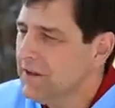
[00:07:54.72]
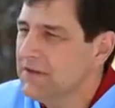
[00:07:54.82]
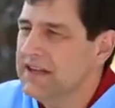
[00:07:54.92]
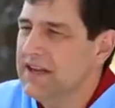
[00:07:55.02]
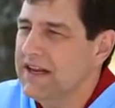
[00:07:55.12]
It's
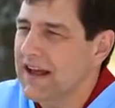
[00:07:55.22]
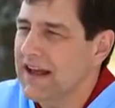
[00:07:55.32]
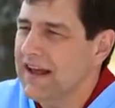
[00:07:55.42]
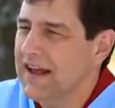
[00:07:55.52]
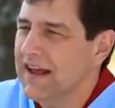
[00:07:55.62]
something that
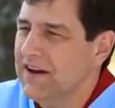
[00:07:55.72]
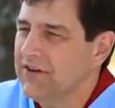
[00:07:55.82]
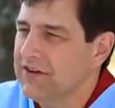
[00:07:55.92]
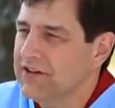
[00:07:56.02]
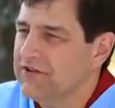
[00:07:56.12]
I
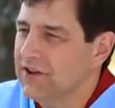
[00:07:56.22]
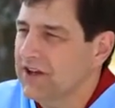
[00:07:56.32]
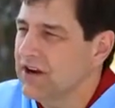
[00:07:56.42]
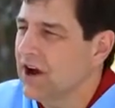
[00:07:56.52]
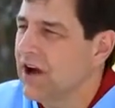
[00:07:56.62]
don't think's
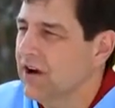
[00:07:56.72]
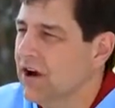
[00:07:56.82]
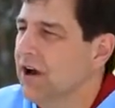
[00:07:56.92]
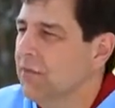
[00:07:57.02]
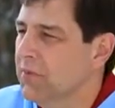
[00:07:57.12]
really caught
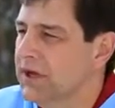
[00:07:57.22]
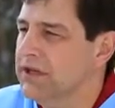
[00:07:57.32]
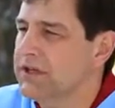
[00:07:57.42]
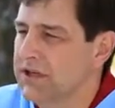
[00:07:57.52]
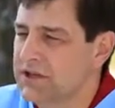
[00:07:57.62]
on, but
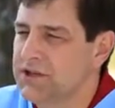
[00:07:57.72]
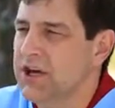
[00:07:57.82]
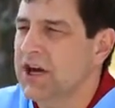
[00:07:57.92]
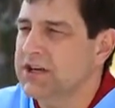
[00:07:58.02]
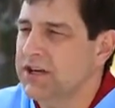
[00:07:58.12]
it's an
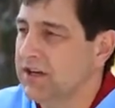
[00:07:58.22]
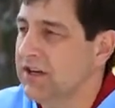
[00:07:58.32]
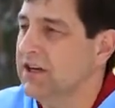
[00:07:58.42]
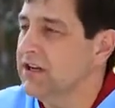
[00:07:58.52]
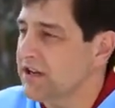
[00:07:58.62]

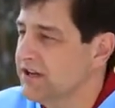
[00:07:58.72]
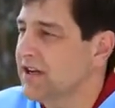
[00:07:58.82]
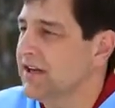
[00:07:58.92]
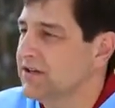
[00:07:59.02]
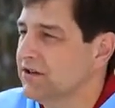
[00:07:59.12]
injection into the
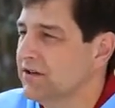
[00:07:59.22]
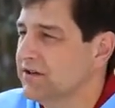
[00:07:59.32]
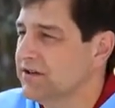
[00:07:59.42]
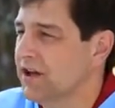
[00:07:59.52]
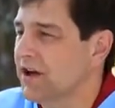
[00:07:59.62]
testicle
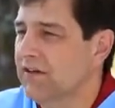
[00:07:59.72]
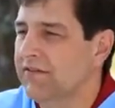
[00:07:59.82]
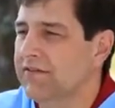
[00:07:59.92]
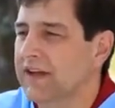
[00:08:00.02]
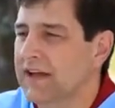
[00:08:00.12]

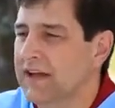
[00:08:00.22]
itself,